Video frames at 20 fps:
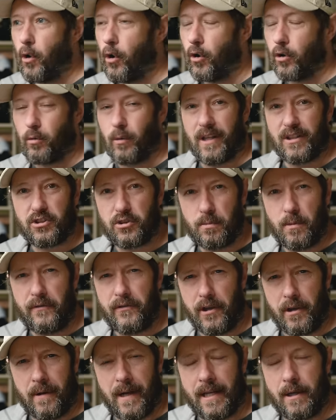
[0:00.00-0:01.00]
all, well some
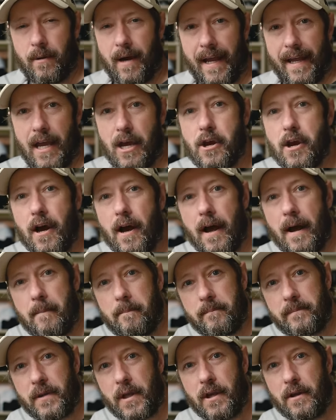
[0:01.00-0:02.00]
of you anyway,
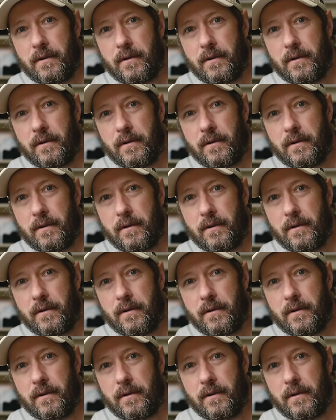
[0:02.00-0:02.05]
um,